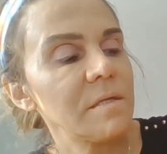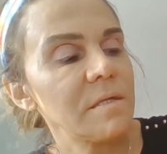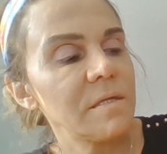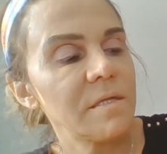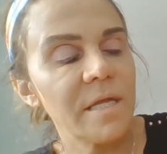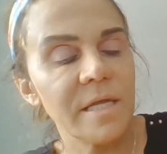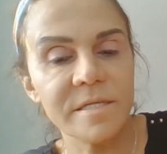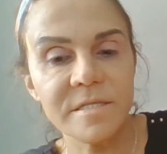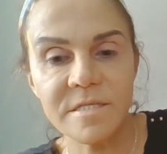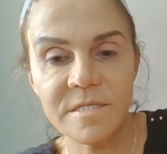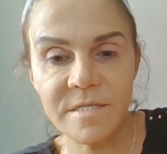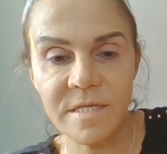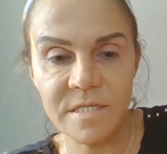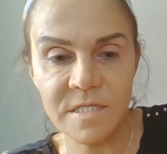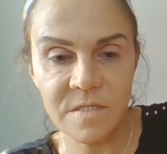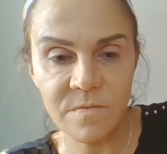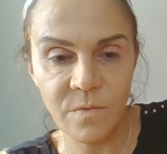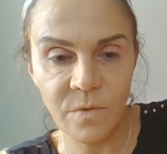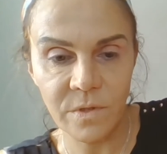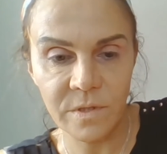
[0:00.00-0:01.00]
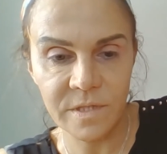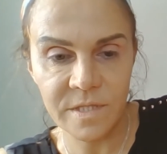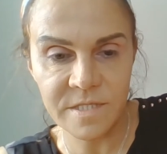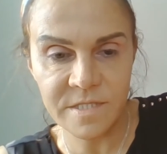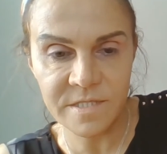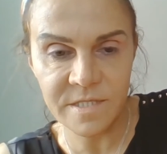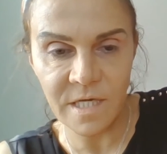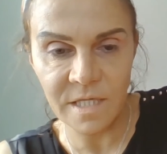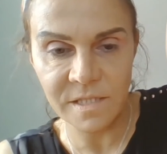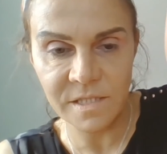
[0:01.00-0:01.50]
That's this
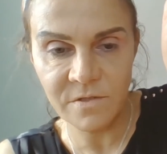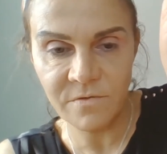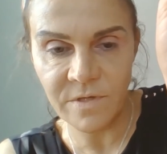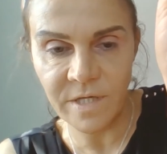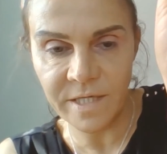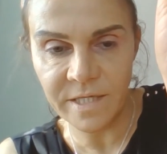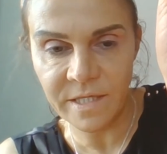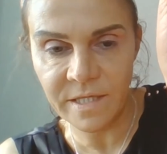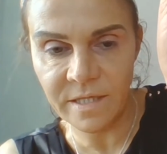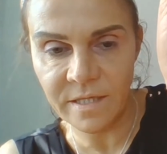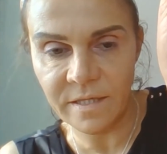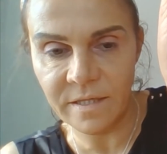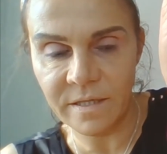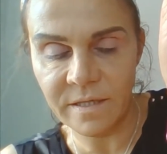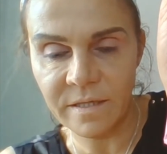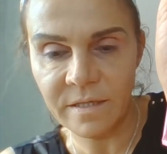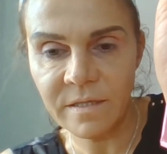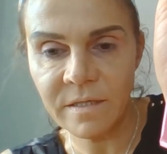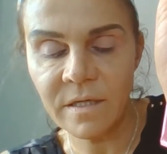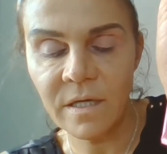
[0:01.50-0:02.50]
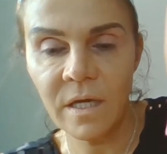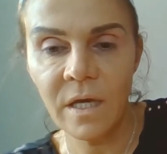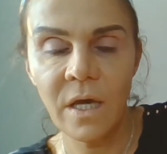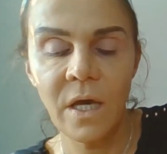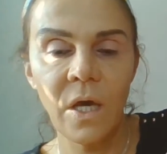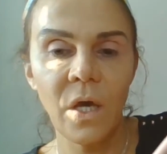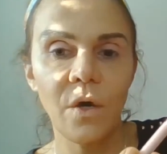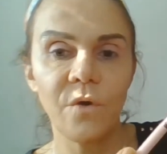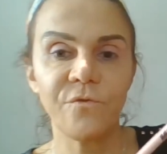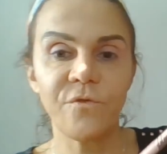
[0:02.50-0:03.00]
color right here
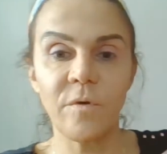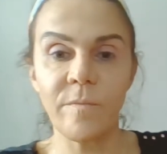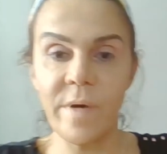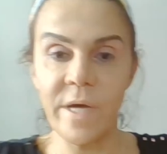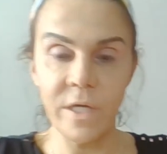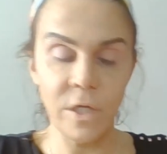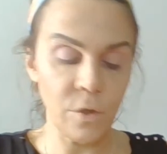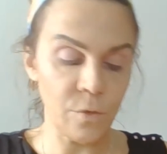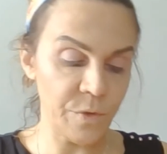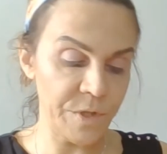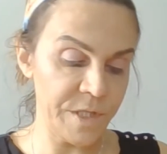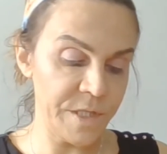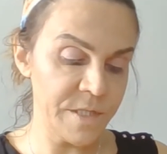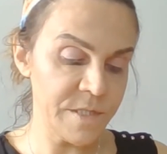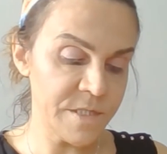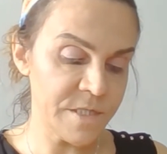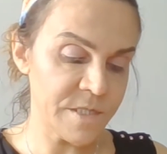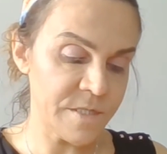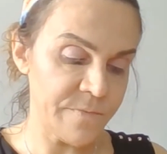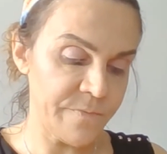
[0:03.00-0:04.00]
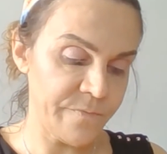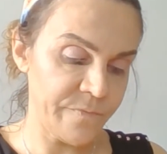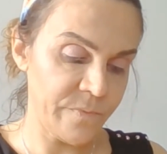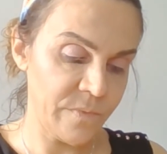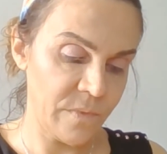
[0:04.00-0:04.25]
for my crease.